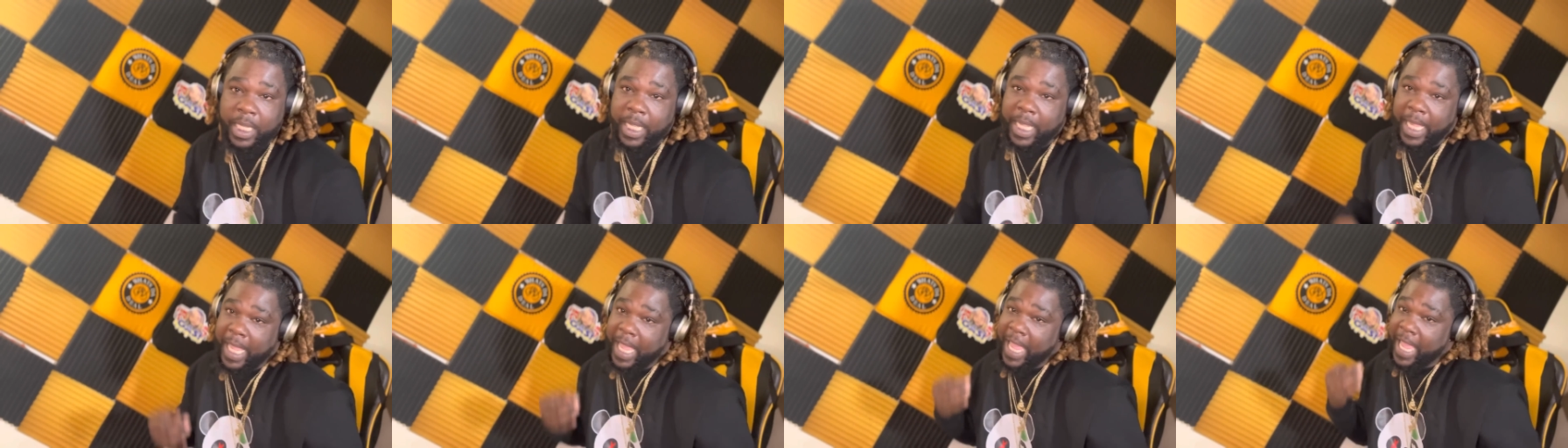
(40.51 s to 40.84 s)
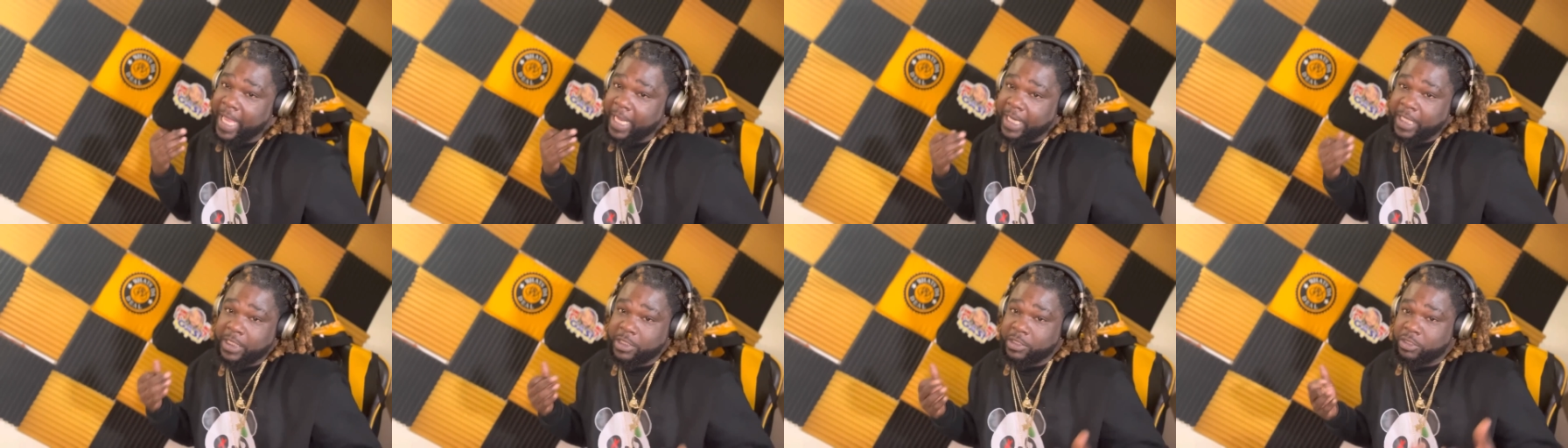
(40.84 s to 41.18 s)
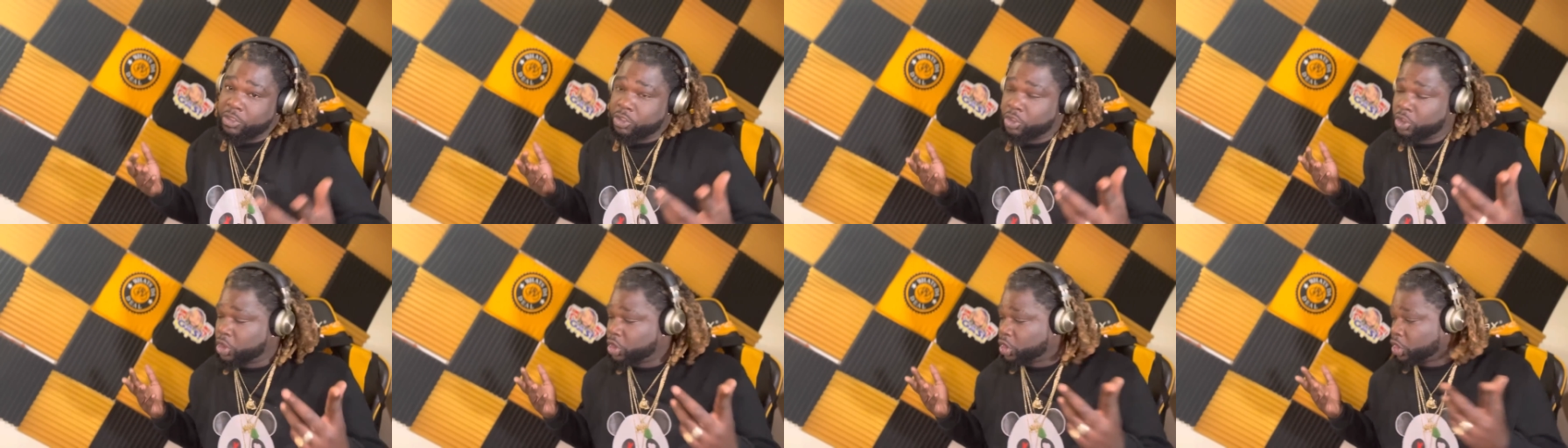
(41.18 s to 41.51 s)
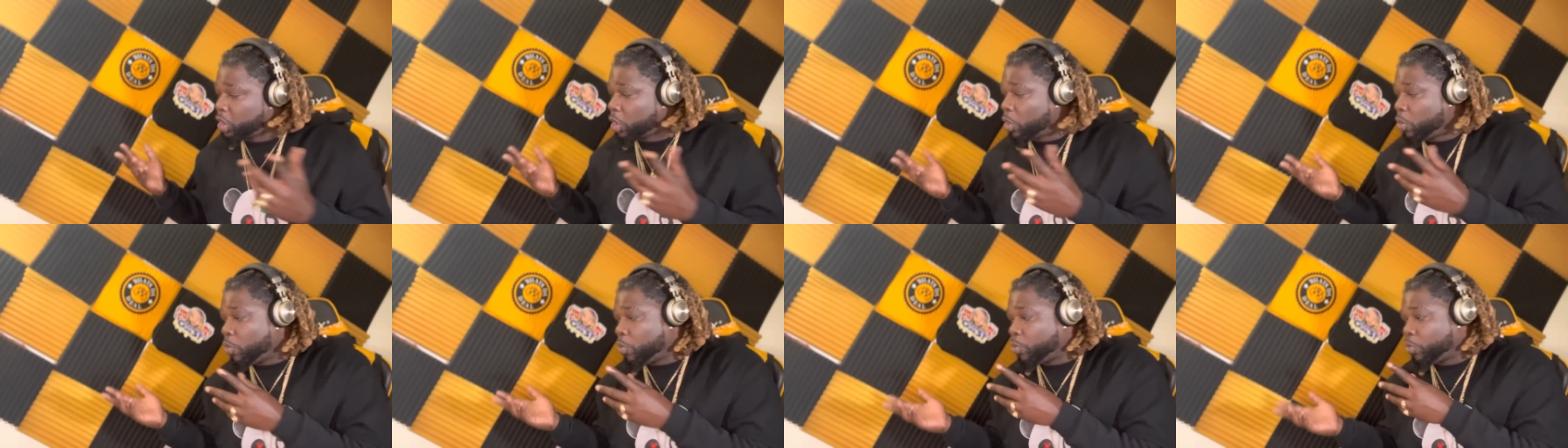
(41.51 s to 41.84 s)
And
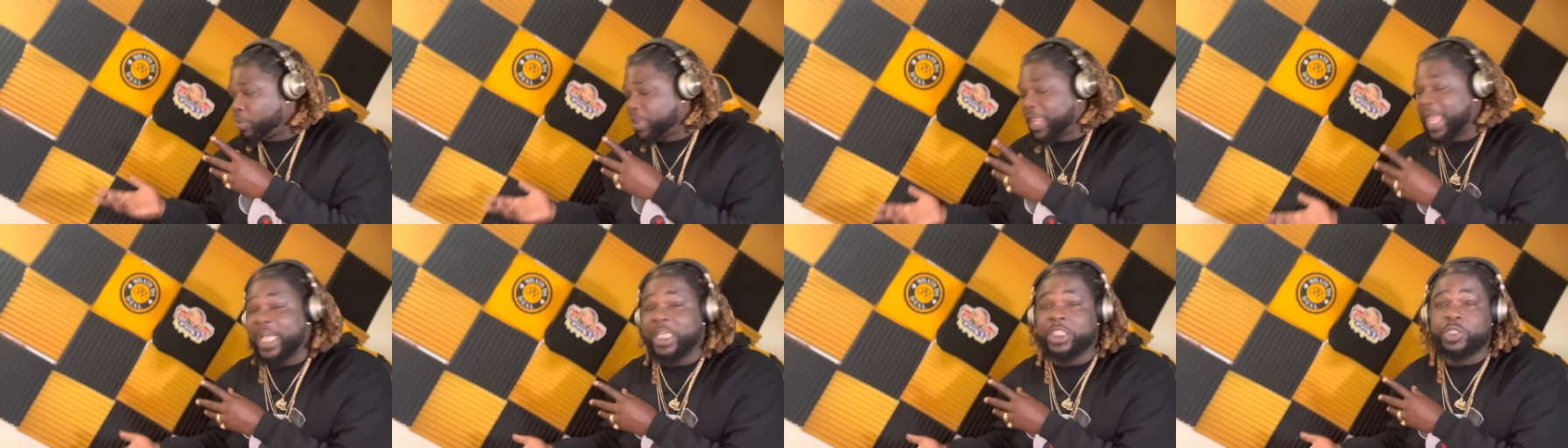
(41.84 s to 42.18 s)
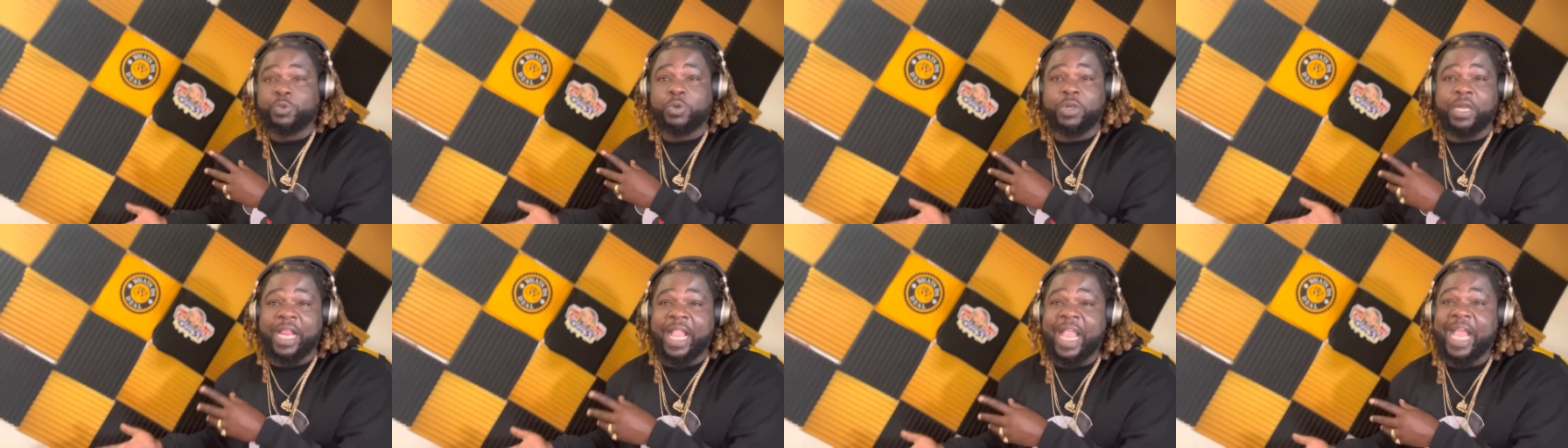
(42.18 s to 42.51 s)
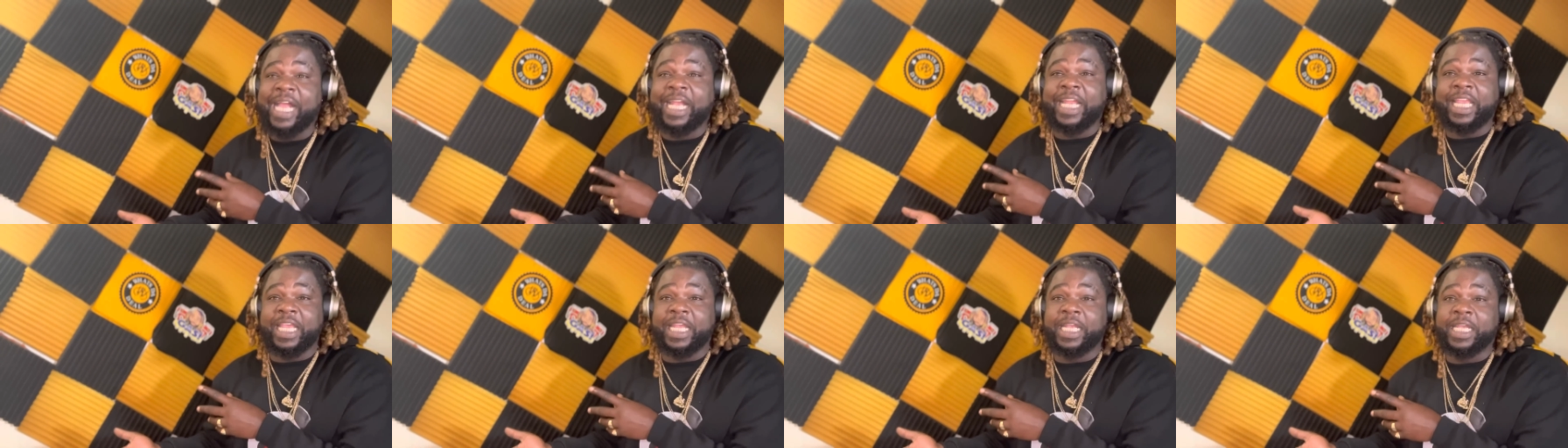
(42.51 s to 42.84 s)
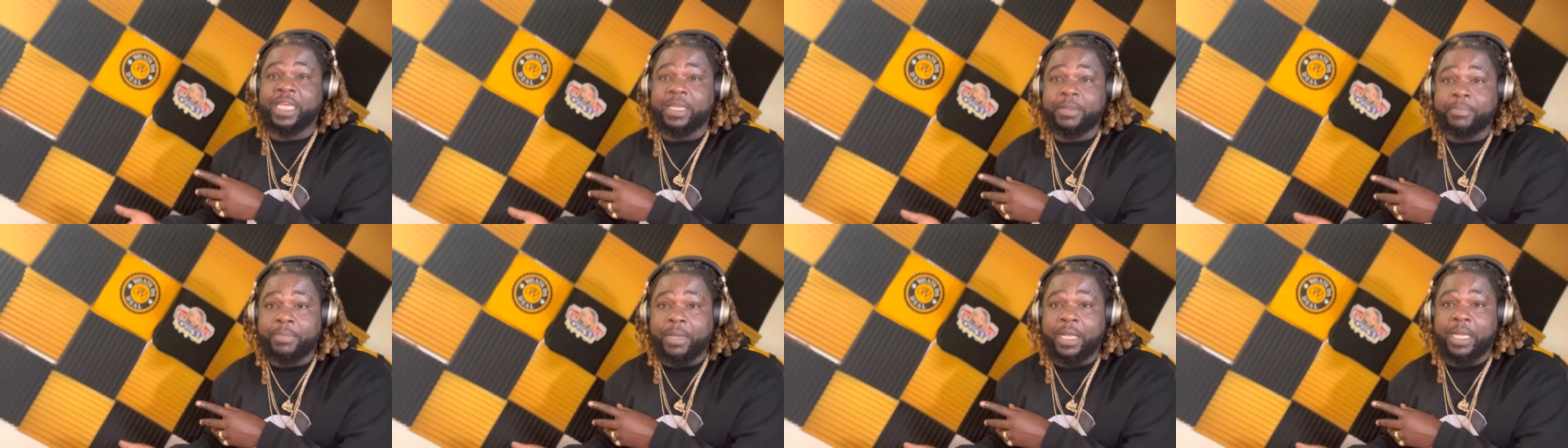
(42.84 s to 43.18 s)
so that's where that
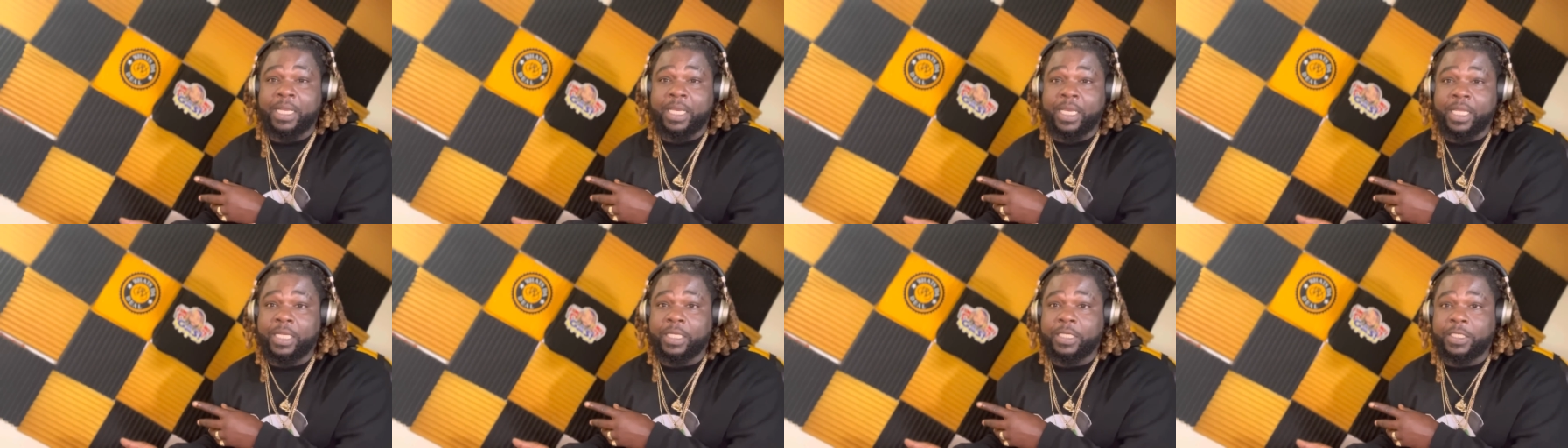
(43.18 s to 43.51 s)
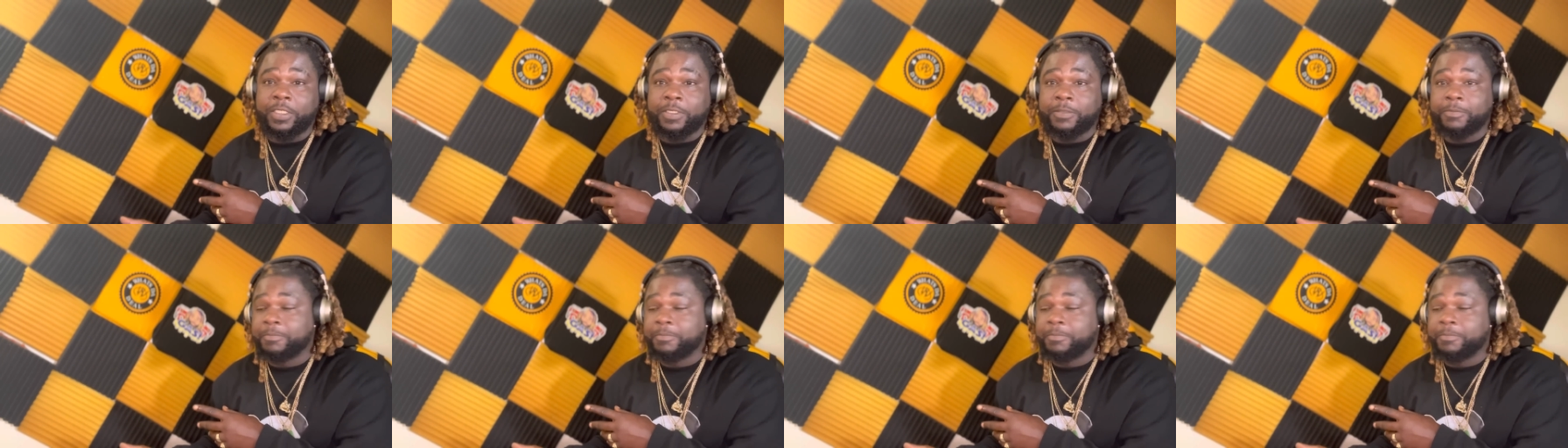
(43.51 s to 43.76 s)
ended, my nigga.